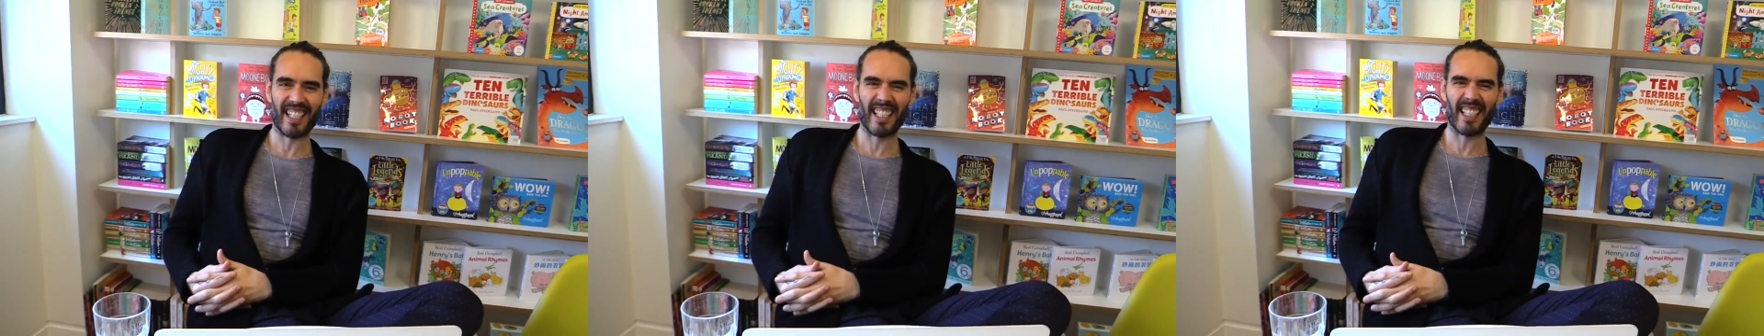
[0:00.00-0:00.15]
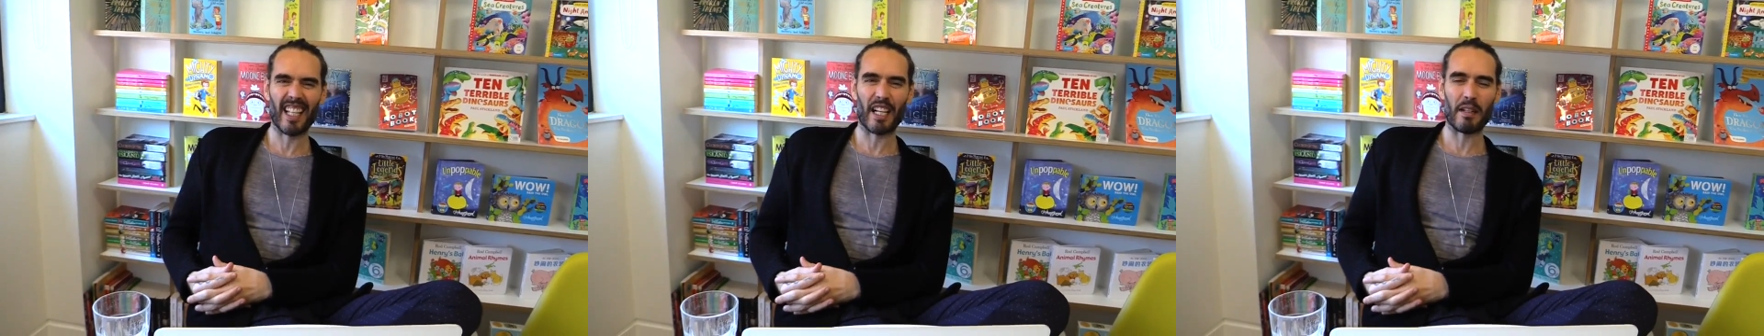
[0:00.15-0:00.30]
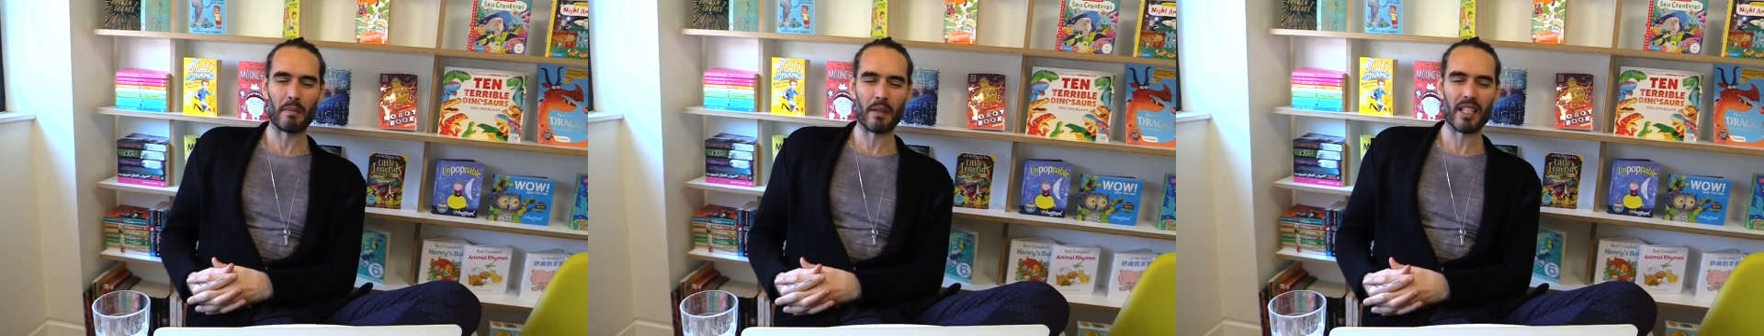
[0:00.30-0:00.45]
Yeah,
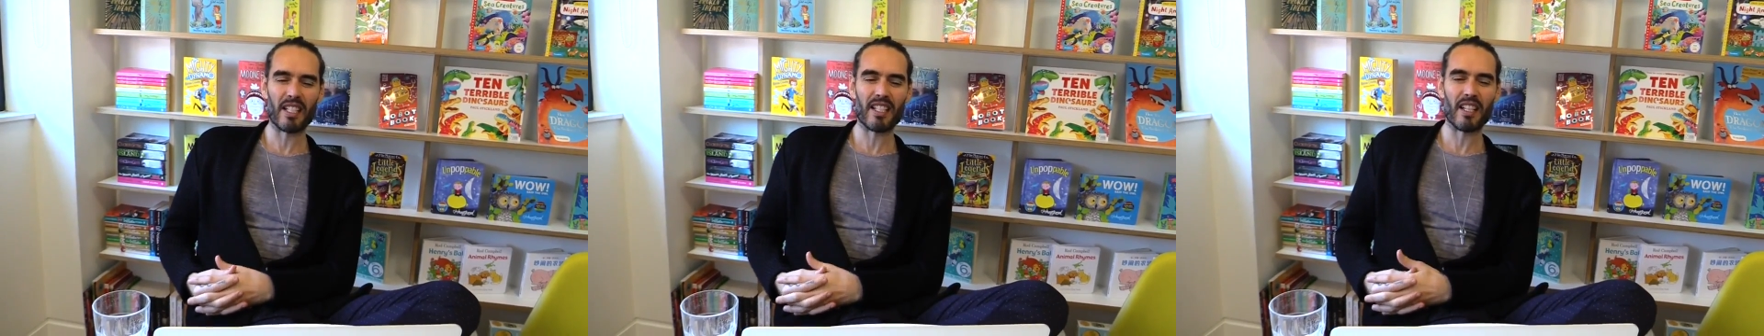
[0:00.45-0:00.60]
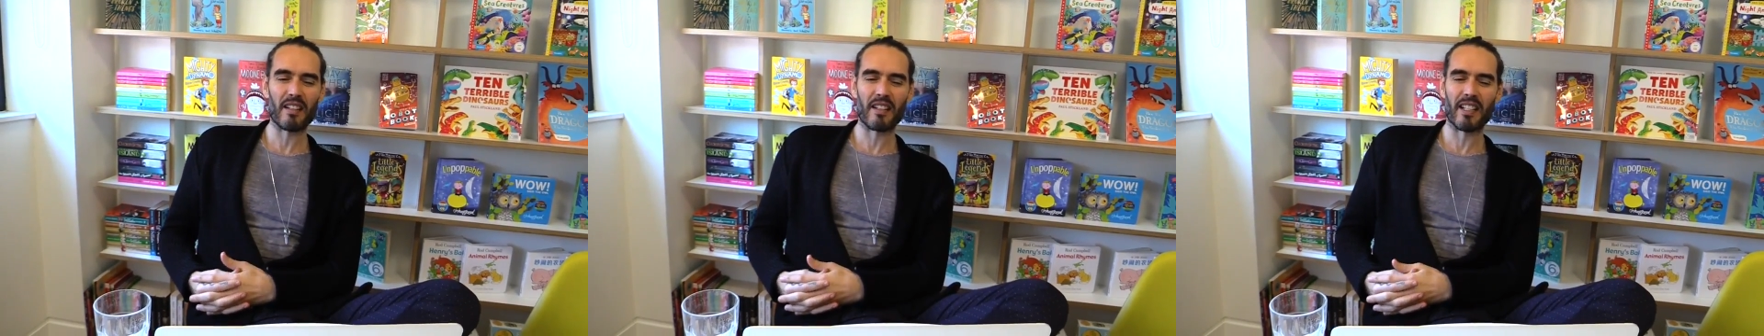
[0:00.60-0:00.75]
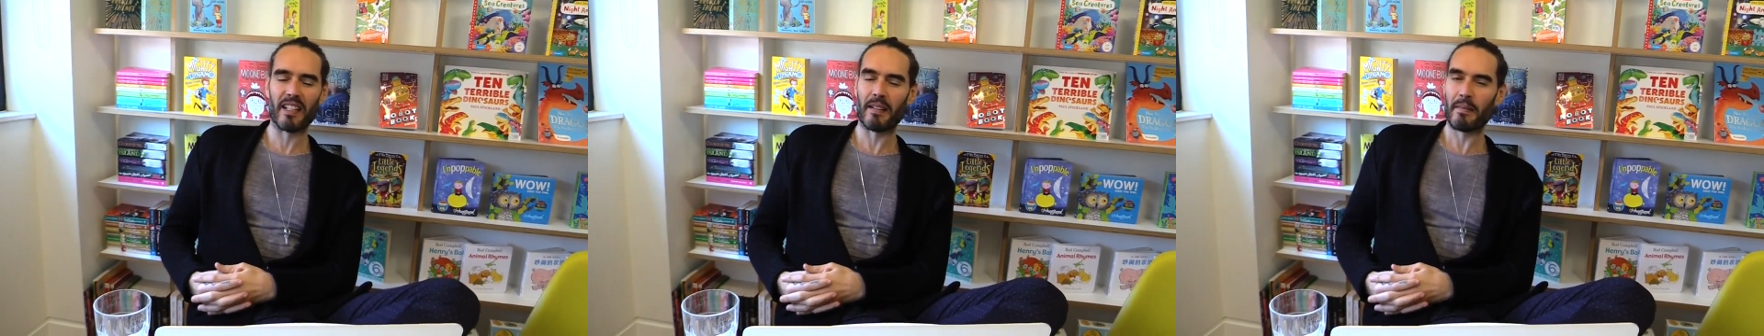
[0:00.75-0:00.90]
I know, but
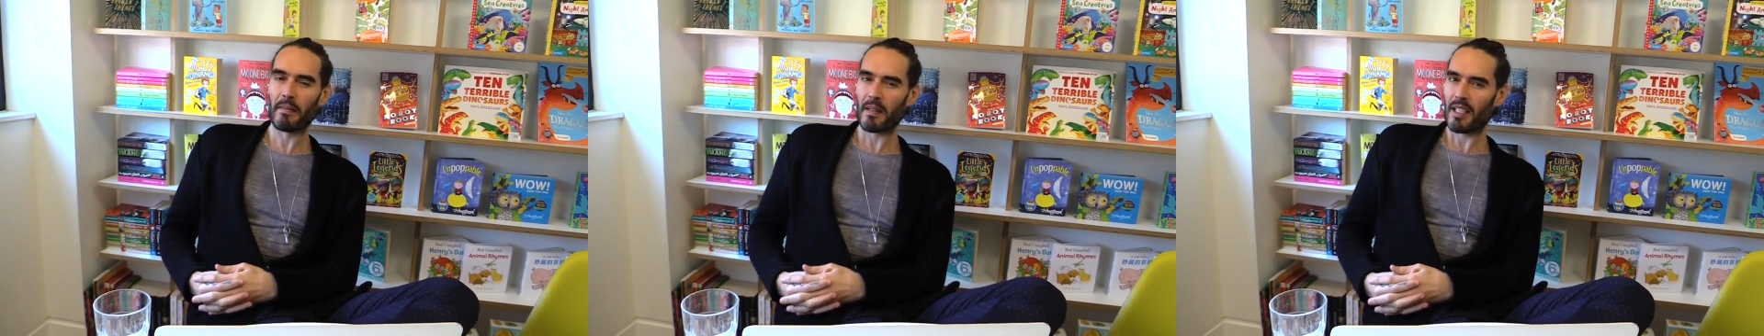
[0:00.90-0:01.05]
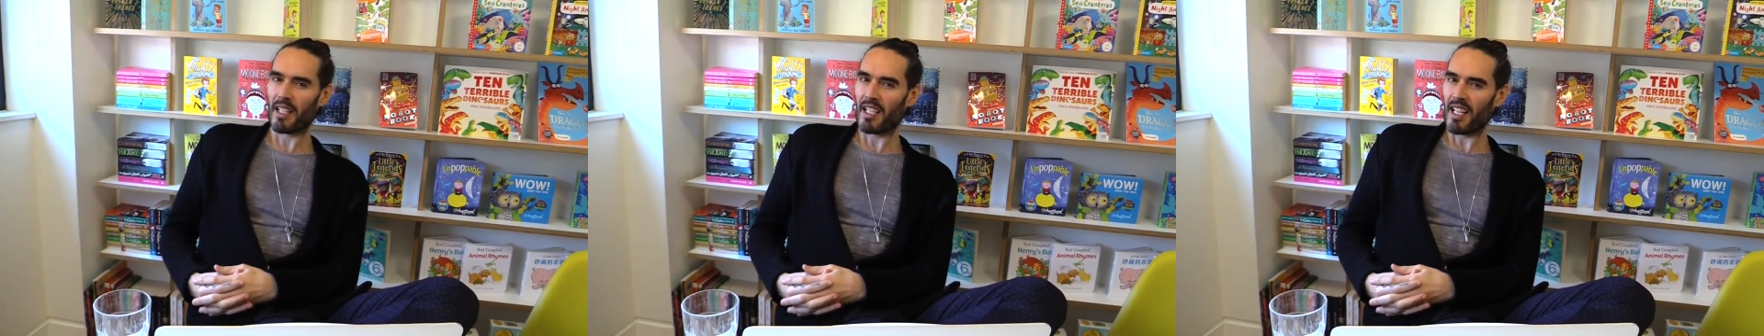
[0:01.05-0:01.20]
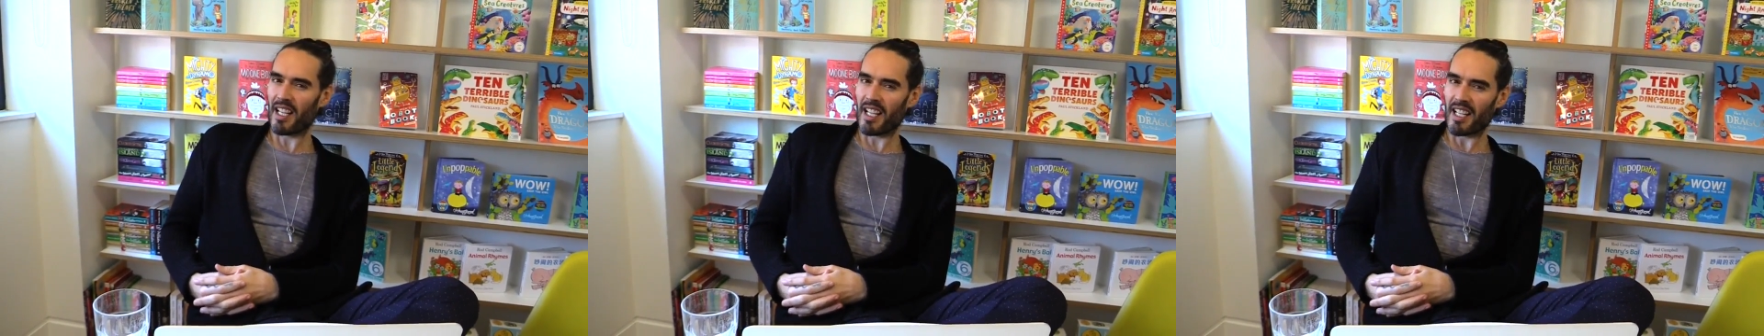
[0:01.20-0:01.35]
it's only
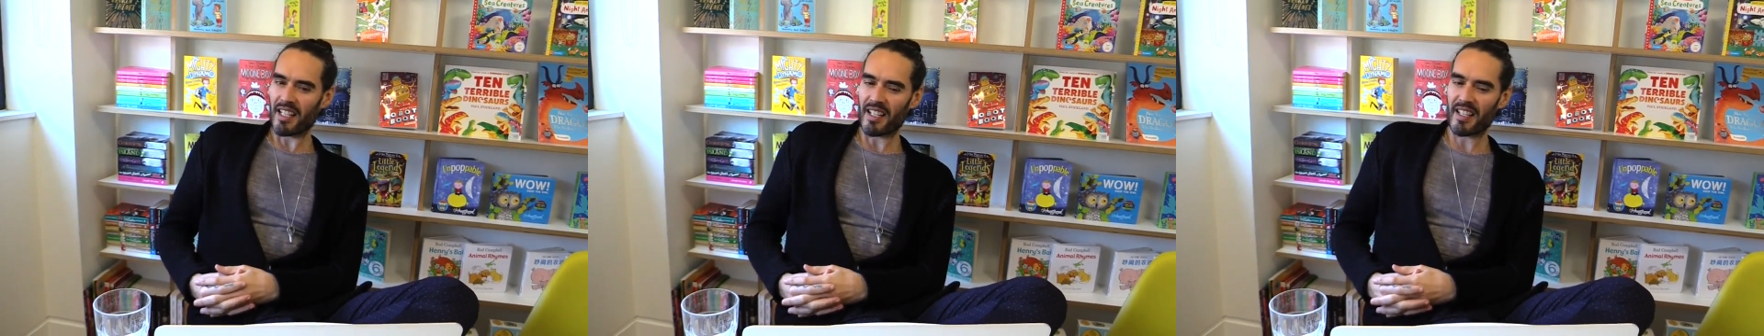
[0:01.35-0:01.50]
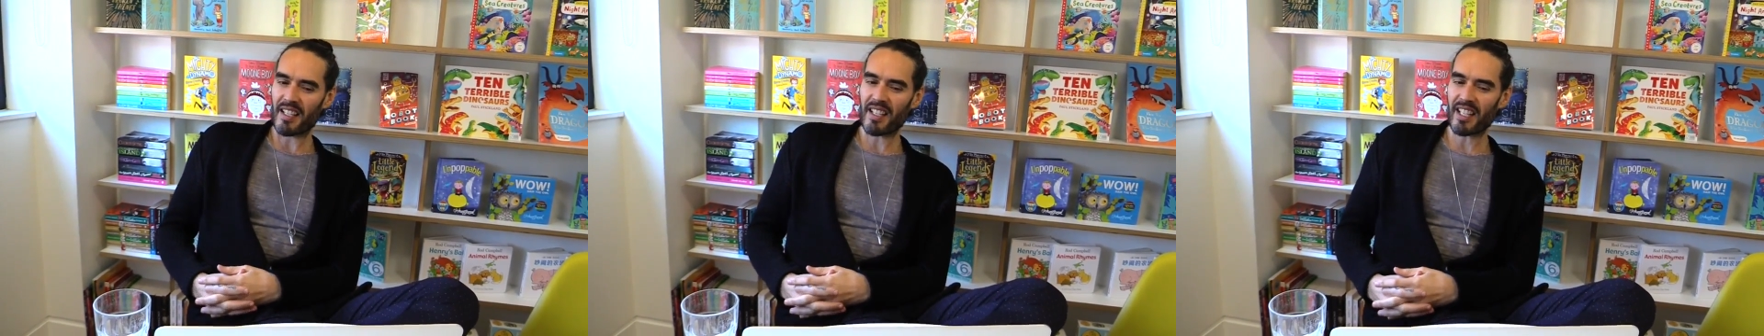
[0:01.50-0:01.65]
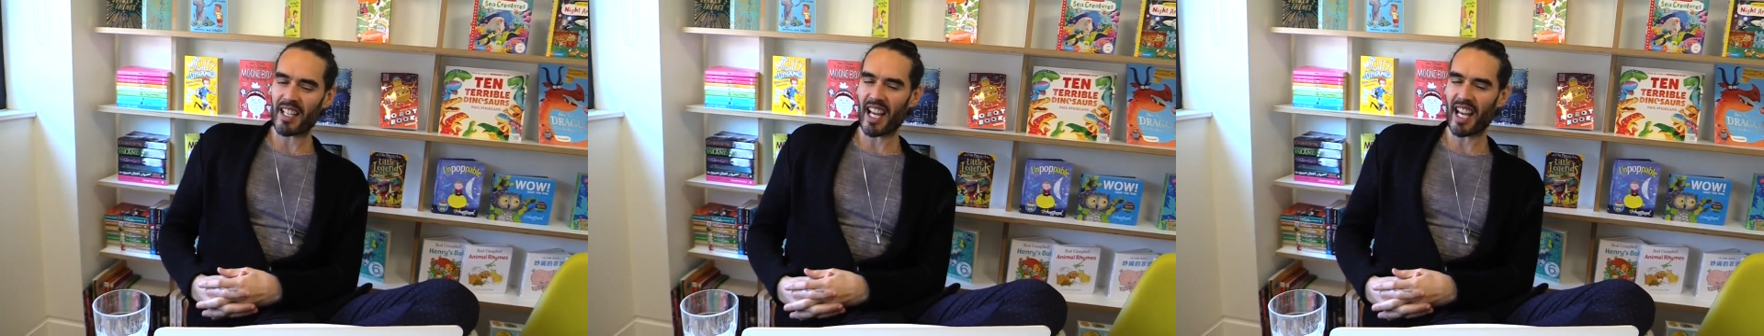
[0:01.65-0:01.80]

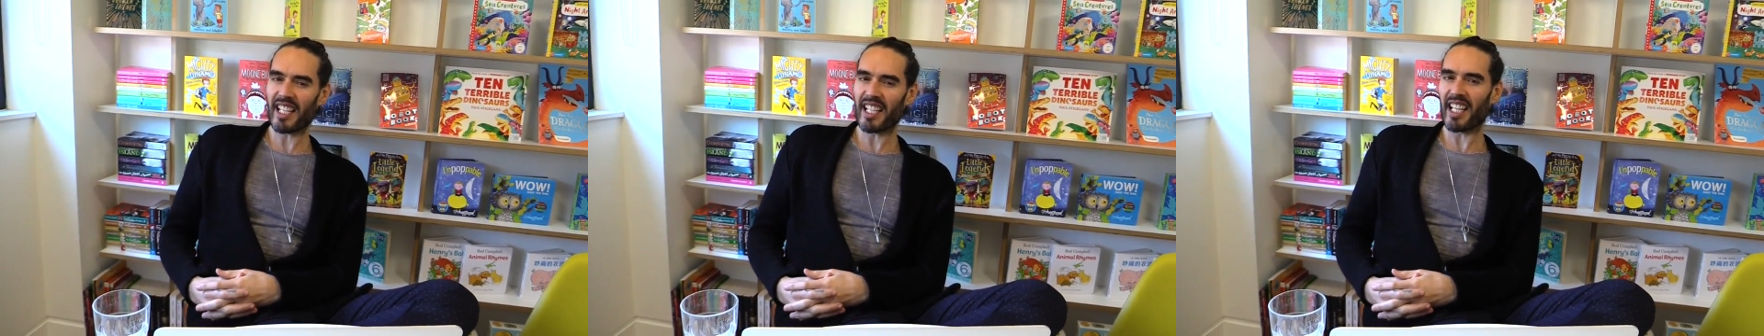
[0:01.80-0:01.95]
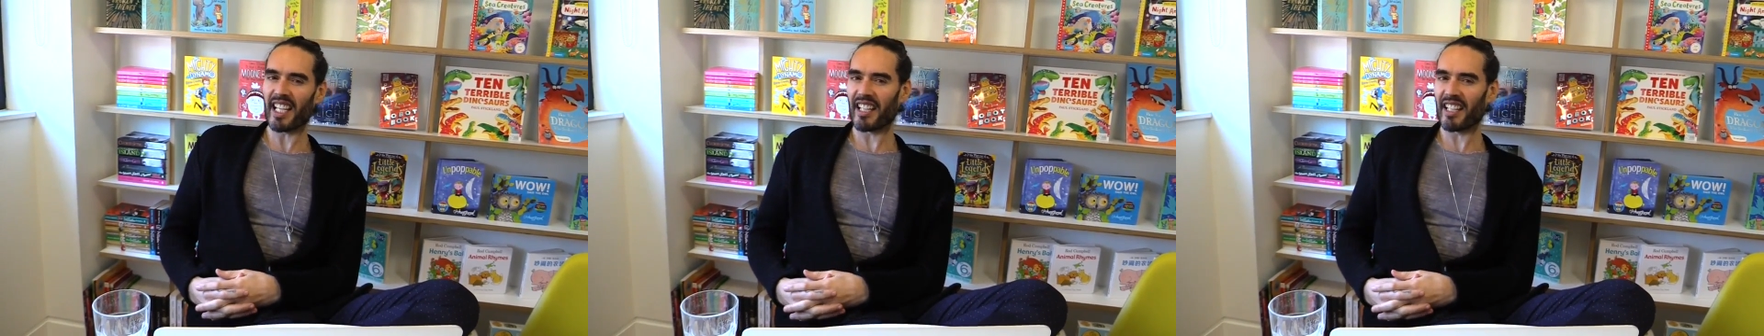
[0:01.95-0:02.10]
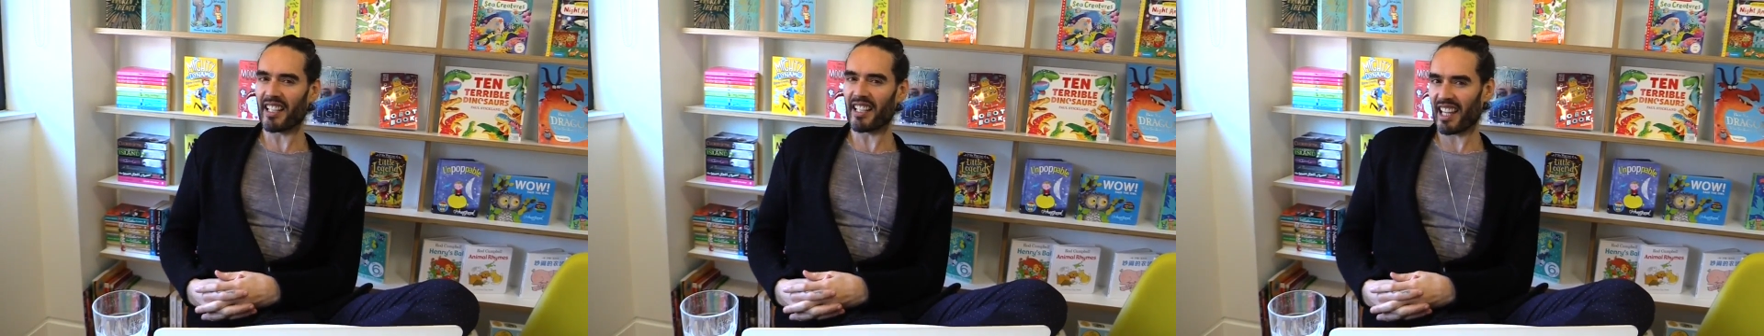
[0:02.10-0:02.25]
saying